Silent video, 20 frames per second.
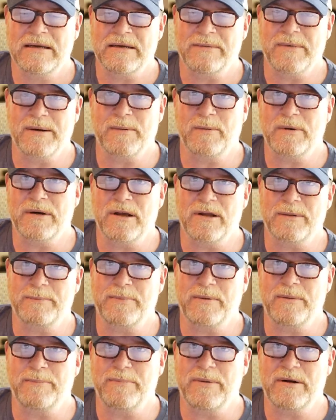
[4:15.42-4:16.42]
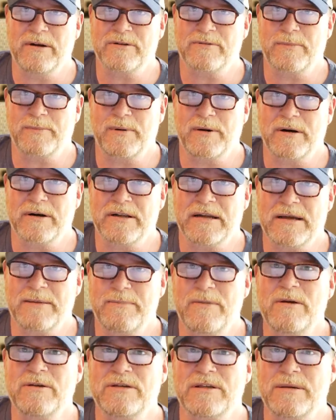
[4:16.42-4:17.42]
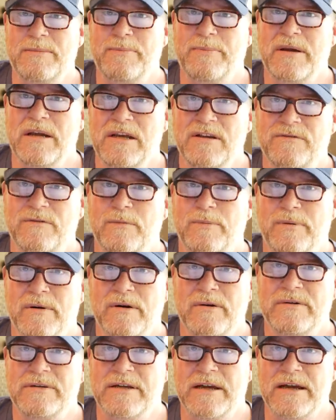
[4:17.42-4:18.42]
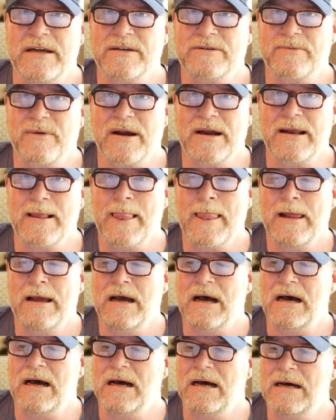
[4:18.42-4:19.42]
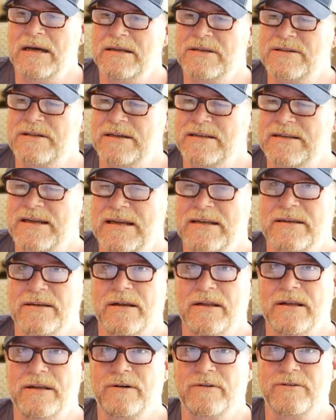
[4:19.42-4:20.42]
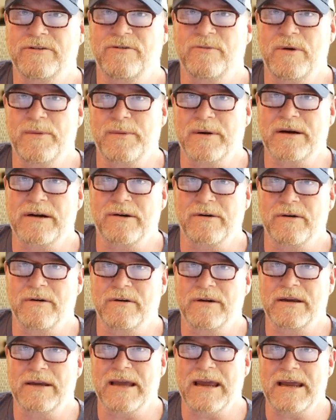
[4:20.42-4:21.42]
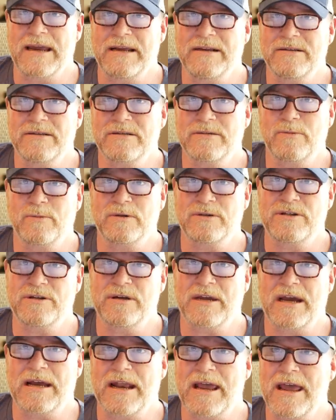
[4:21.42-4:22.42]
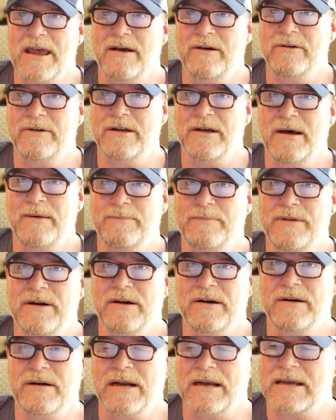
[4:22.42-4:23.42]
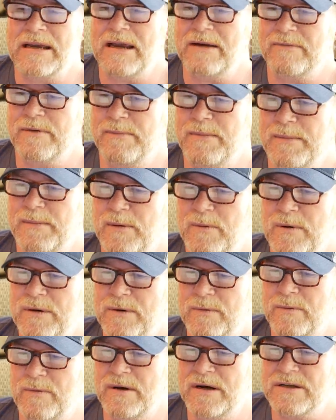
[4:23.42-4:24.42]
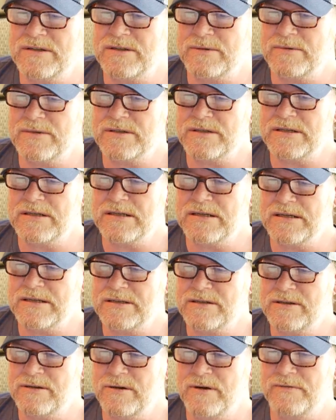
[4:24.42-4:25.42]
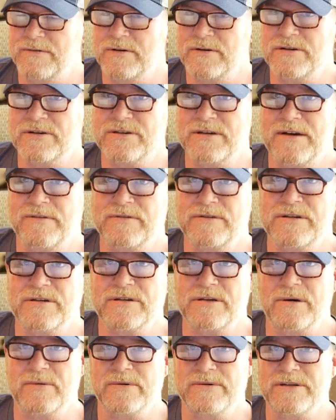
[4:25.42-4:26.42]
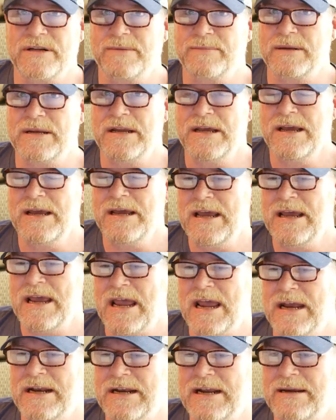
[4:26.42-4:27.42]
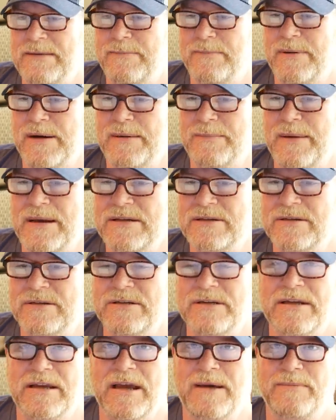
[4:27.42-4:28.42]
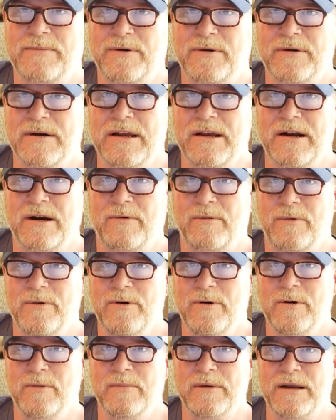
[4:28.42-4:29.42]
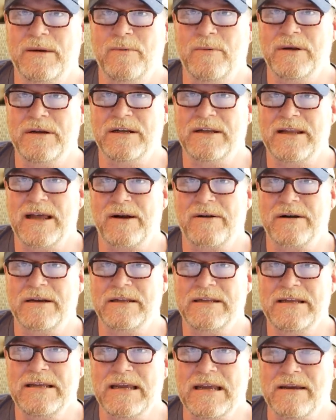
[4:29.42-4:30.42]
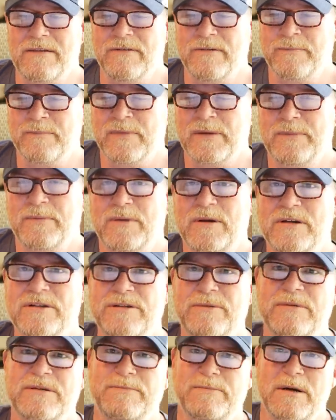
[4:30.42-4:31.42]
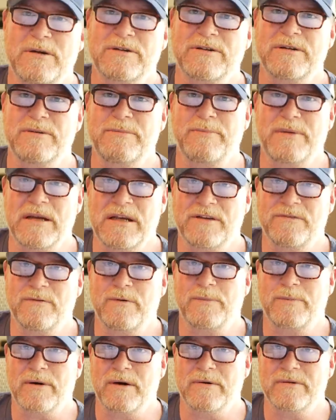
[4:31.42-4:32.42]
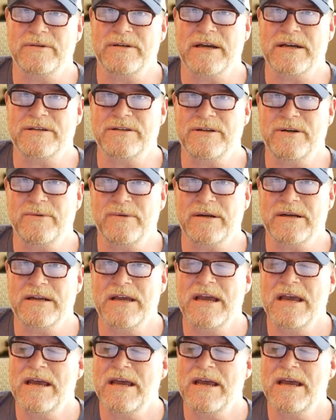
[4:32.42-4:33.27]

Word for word: Remember when all the buildings were burning down? Mostly peaceful protests, right? Uh, it's like that little swimmer girl Gaines when she got held up there, and I can't remember what it was. It was the uh, University of San Francisco or something, and they basically kept her in a room. And they wouldn't allow her to leave because it was mostly peaceful protests. You know what?